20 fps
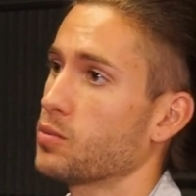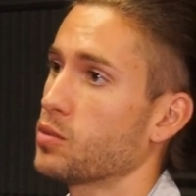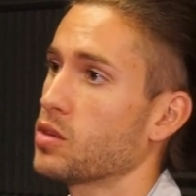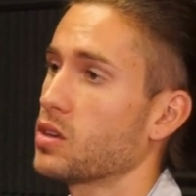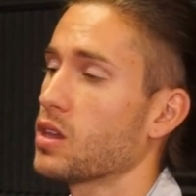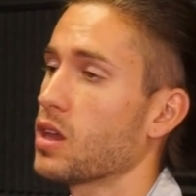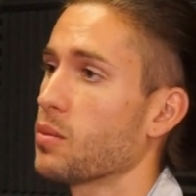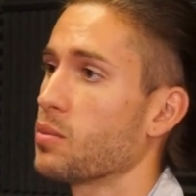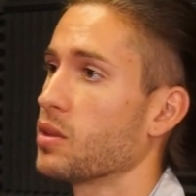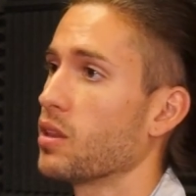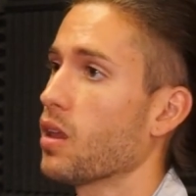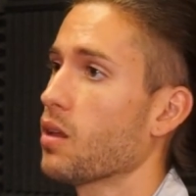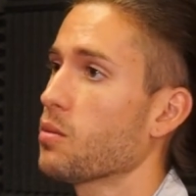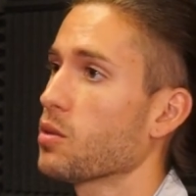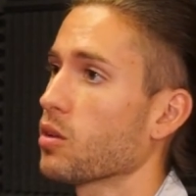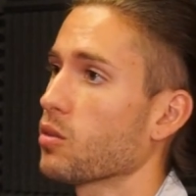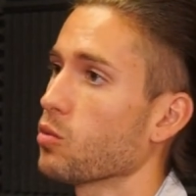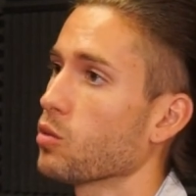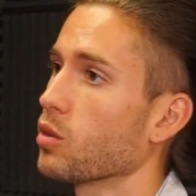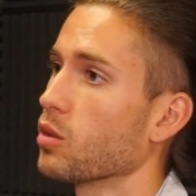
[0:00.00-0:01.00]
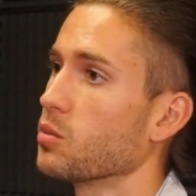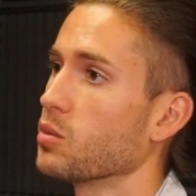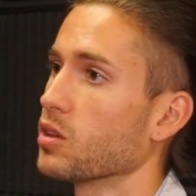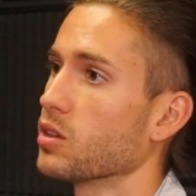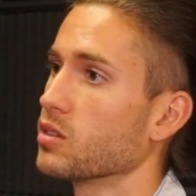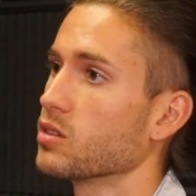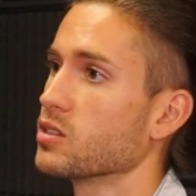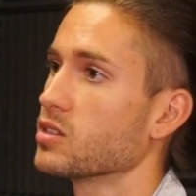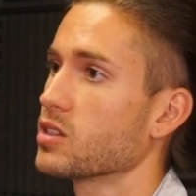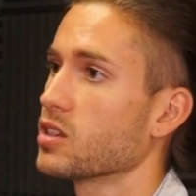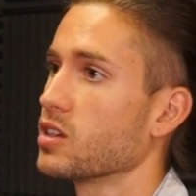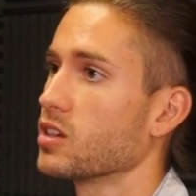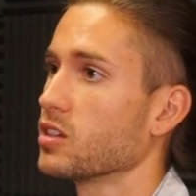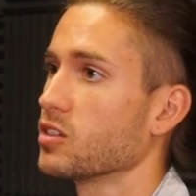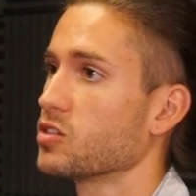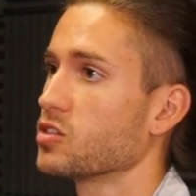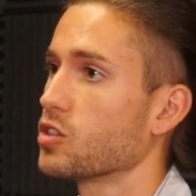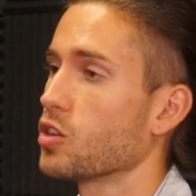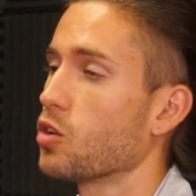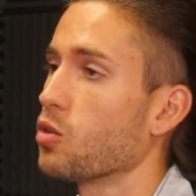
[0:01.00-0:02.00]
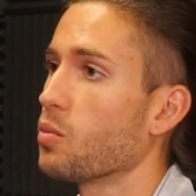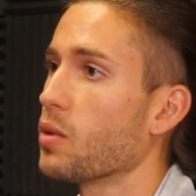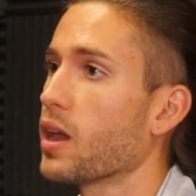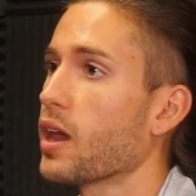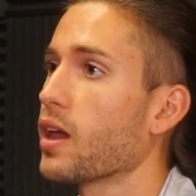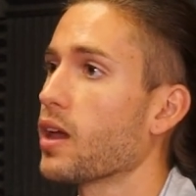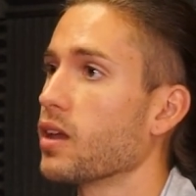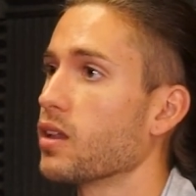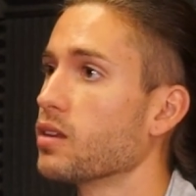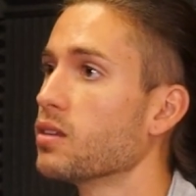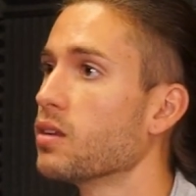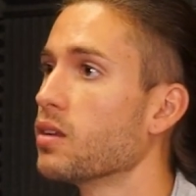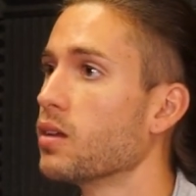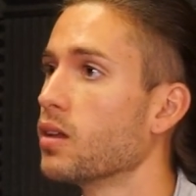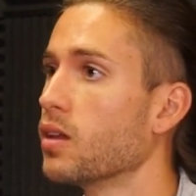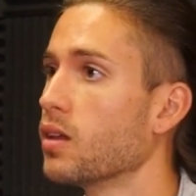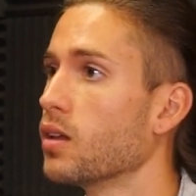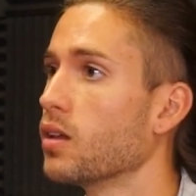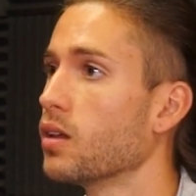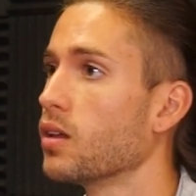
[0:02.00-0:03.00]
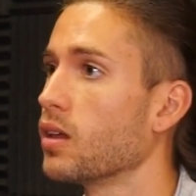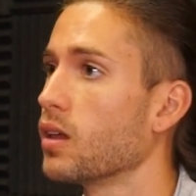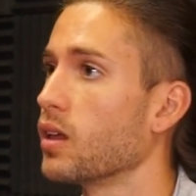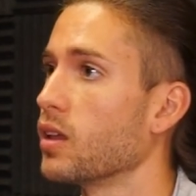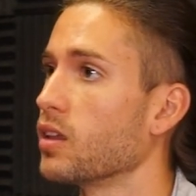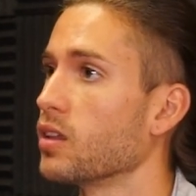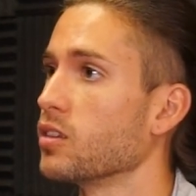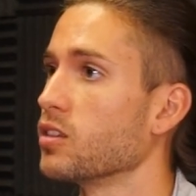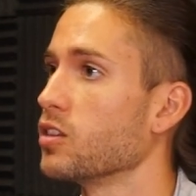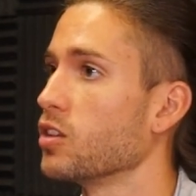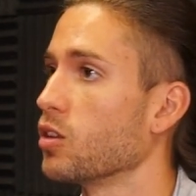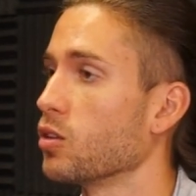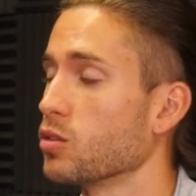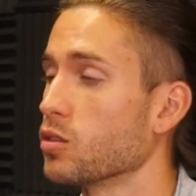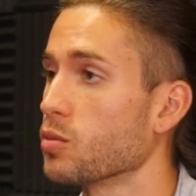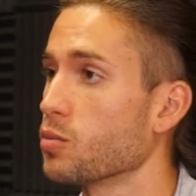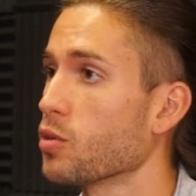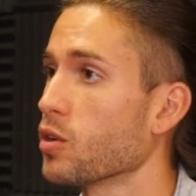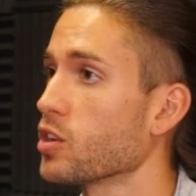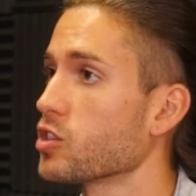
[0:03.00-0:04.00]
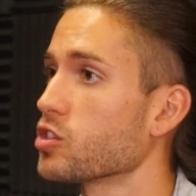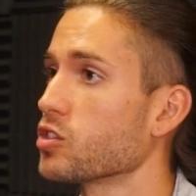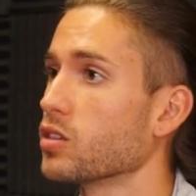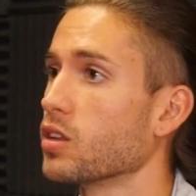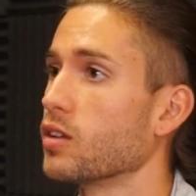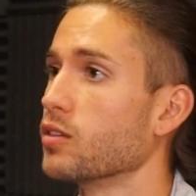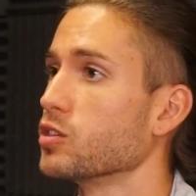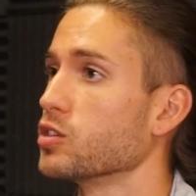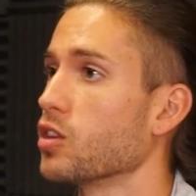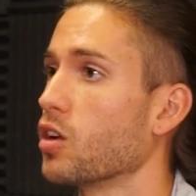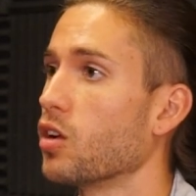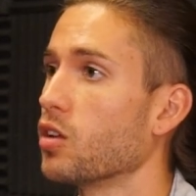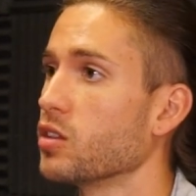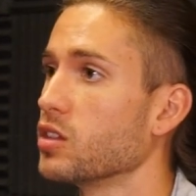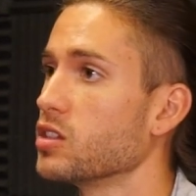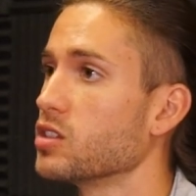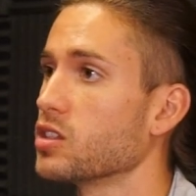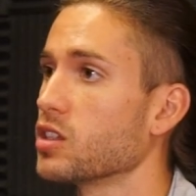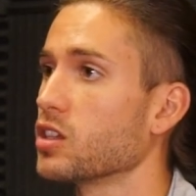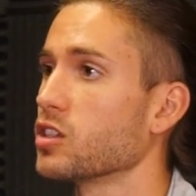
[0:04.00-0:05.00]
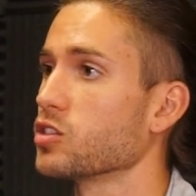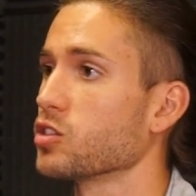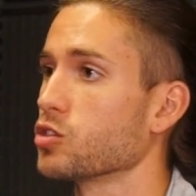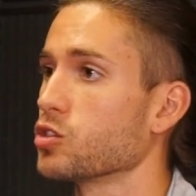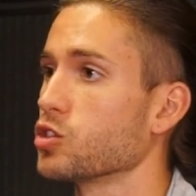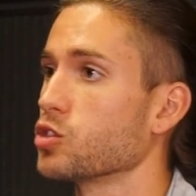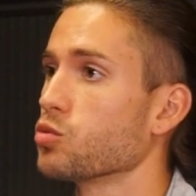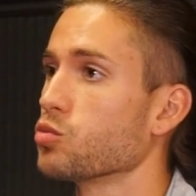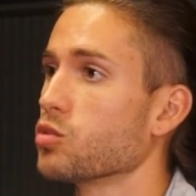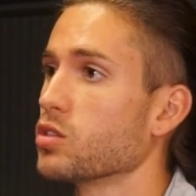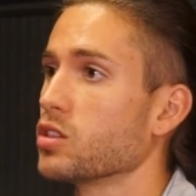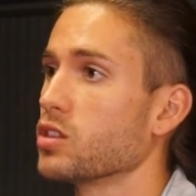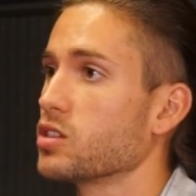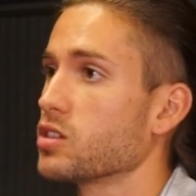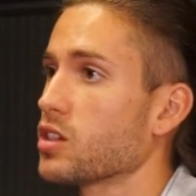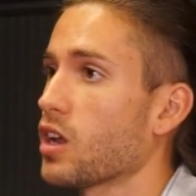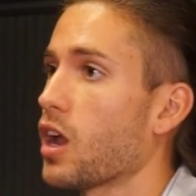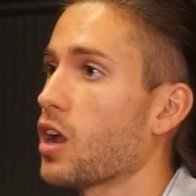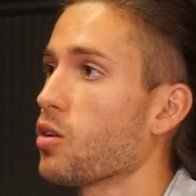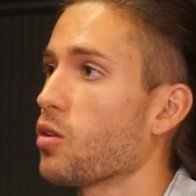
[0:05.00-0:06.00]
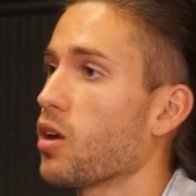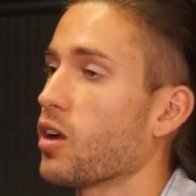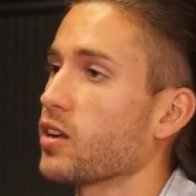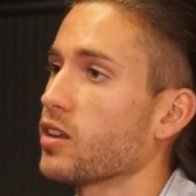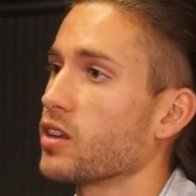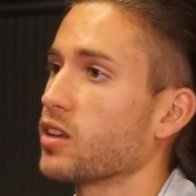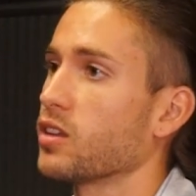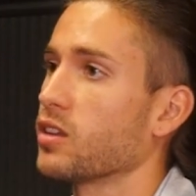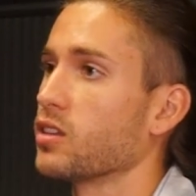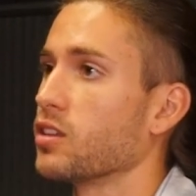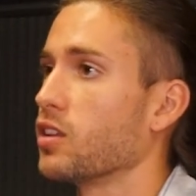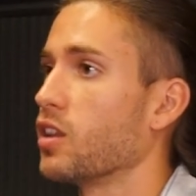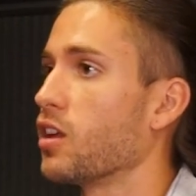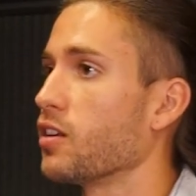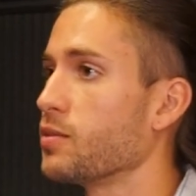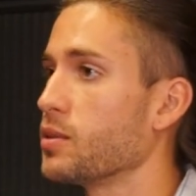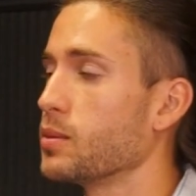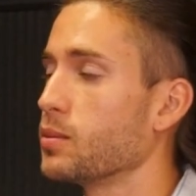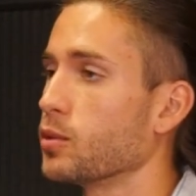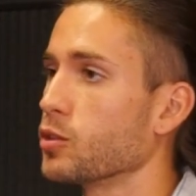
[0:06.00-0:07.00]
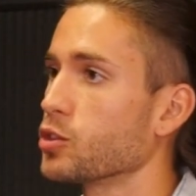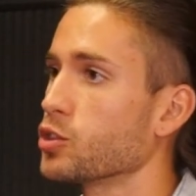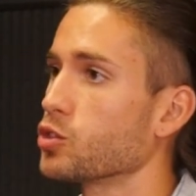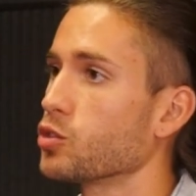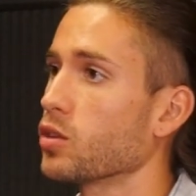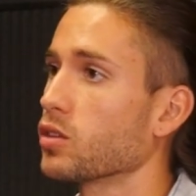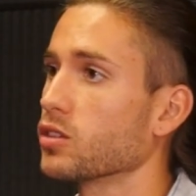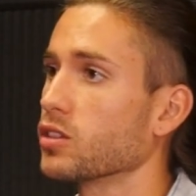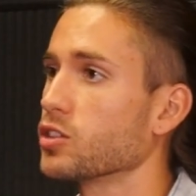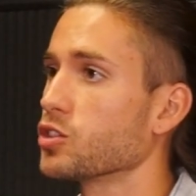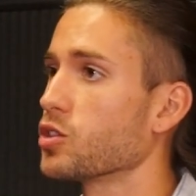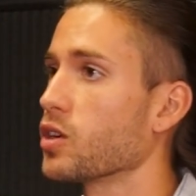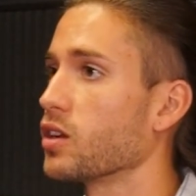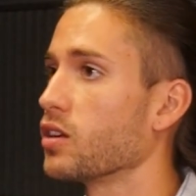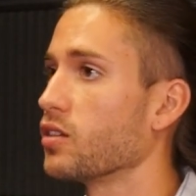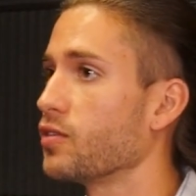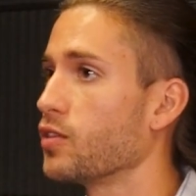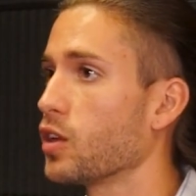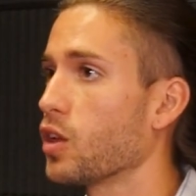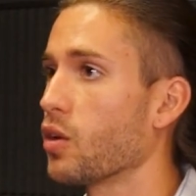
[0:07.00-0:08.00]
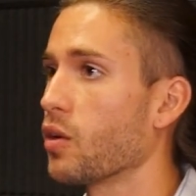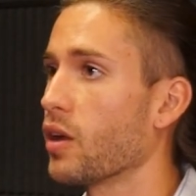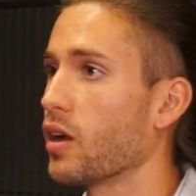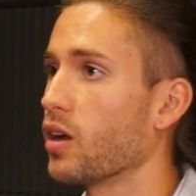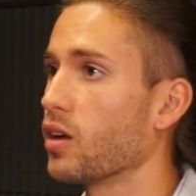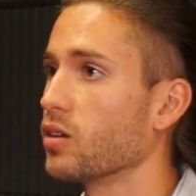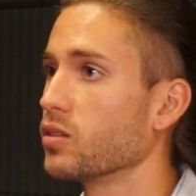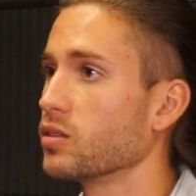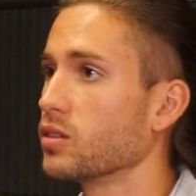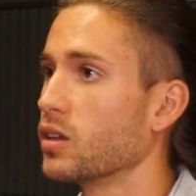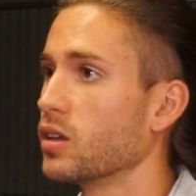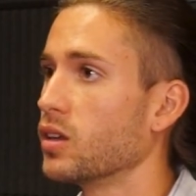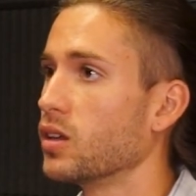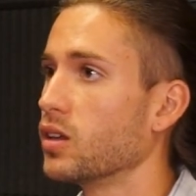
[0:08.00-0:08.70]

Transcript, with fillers: pretty epidemic really because it's getting so bad right and you know depression levels all these things are just really skyrocketing and a lot of people are struggling trying to figure out